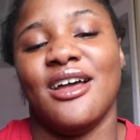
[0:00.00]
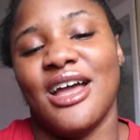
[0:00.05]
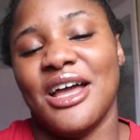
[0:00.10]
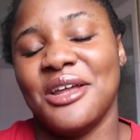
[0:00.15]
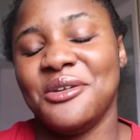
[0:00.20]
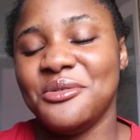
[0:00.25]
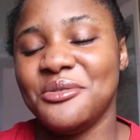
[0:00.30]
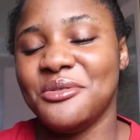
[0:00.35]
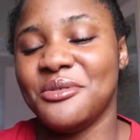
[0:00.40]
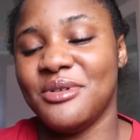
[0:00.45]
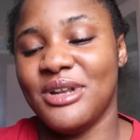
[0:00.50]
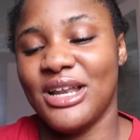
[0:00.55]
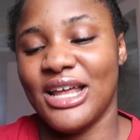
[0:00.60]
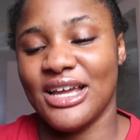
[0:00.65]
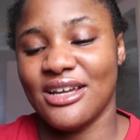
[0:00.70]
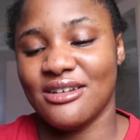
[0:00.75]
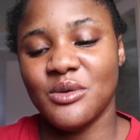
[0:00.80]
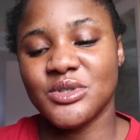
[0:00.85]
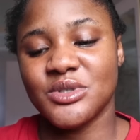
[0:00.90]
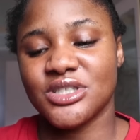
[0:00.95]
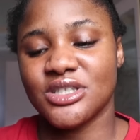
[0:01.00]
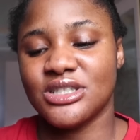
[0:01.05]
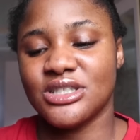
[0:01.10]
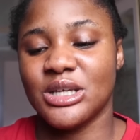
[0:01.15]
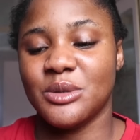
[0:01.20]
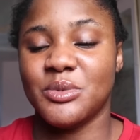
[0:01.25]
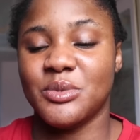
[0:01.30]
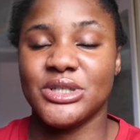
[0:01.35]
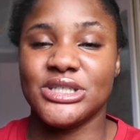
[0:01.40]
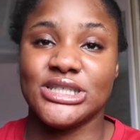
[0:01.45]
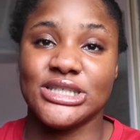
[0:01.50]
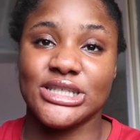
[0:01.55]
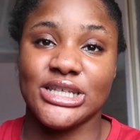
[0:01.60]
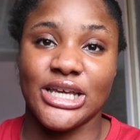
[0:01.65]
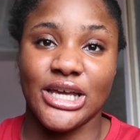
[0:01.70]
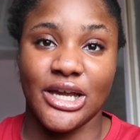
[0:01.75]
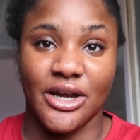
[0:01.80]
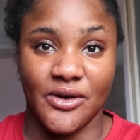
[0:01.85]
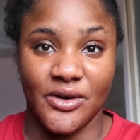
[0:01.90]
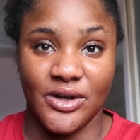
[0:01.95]
I don't know, like, it was just a bit
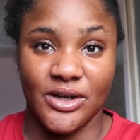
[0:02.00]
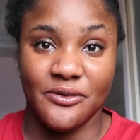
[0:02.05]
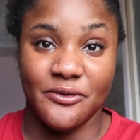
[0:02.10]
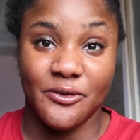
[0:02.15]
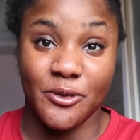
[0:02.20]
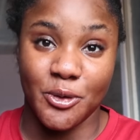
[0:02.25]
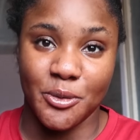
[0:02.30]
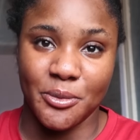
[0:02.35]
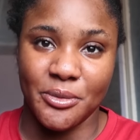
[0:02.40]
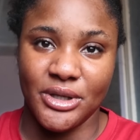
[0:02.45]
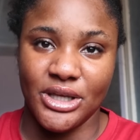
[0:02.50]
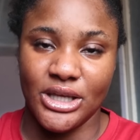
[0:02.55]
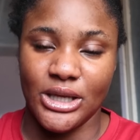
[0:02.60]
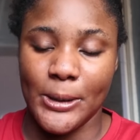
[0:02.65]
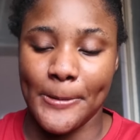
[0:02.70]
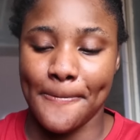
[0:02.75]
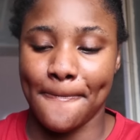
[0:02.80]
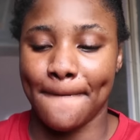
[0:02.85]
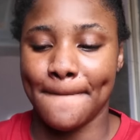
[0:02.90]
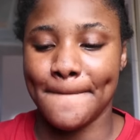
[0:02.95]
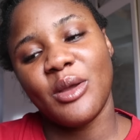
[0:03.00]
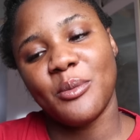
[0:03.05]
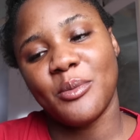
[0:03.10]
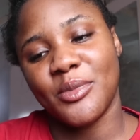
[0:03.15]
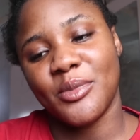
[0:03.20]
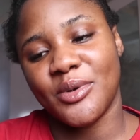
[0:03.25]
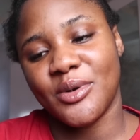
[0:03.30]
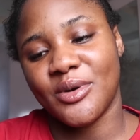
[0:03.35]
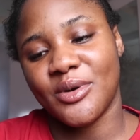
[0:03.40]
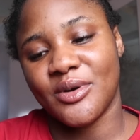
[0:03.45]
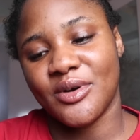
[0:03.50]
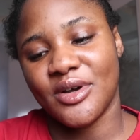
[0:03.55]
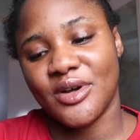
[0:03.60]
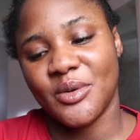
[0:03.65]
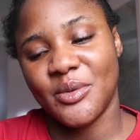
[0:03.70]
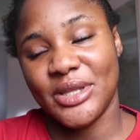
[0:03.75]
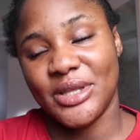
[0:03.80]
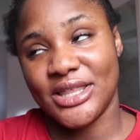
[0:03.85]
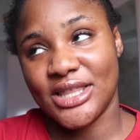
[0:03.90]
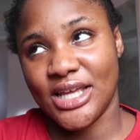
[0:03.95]
scary for me. But
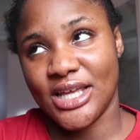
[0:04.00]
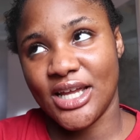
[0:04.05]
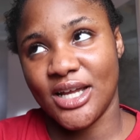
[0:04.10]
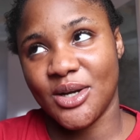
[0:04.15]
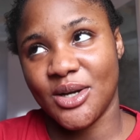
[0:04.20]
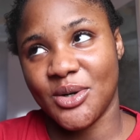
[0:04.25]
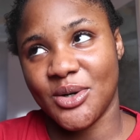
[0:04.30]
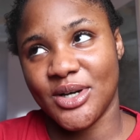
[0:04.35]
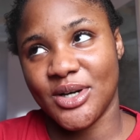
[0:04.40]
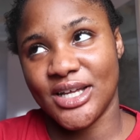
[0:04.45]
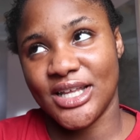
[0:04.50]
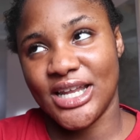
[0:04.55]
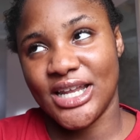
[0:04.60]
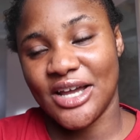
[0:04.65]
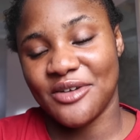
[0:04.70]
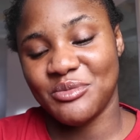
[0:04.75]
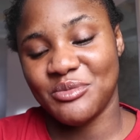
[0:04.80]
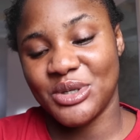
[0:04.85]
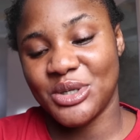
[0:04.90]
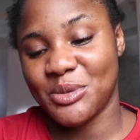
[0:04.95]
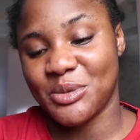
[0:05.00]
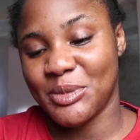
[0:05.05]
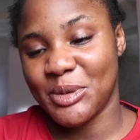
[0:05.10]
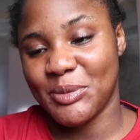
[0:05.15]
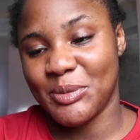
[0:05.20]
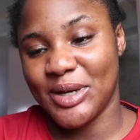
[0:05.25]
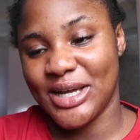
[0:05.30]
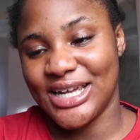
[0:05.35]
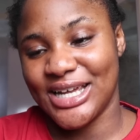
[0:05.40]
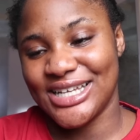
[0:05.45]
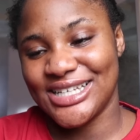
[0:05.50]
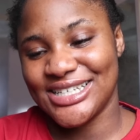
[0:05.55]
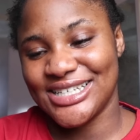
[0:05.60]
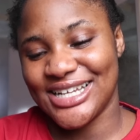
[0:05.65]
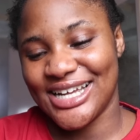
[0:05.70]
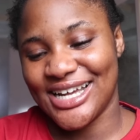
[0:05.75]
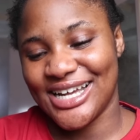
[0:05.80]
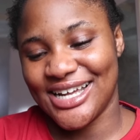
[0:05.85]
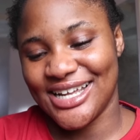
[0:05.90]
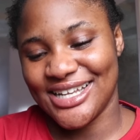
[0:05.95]
we thank God, I've made up my mind
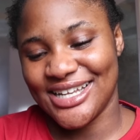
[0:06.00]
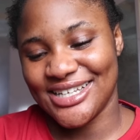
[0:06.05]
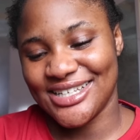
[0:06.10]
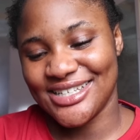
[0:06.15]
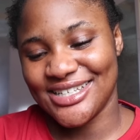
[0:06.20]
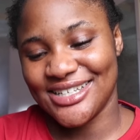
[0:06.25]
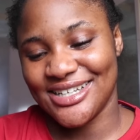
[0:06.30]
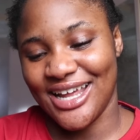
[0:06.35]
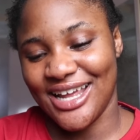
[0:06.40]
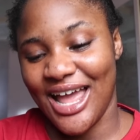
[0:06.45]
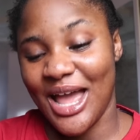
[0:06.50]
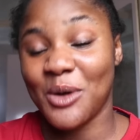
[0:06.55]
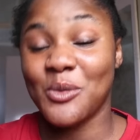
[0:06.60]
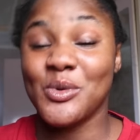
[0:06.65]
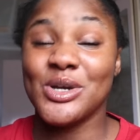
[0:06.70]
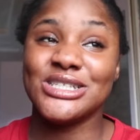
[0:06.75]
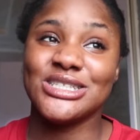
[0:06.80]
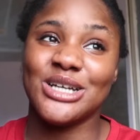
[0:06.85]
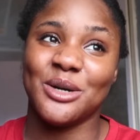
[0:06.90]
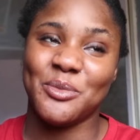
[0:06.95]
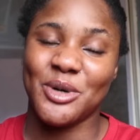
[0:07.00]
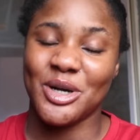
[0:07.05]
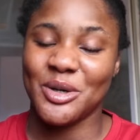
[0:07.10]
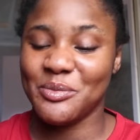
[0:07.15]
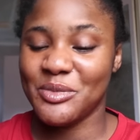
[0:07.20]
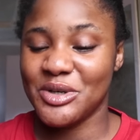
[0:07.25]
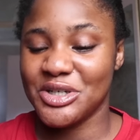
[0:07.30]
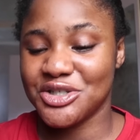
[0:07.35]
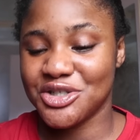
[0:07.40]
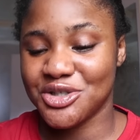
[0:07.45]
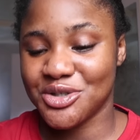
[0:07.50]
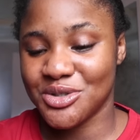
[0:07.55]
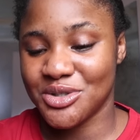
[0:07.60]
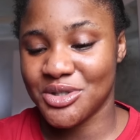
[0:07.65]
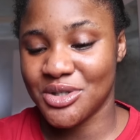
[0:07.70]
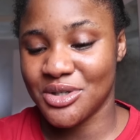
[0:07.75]
and I went apartment.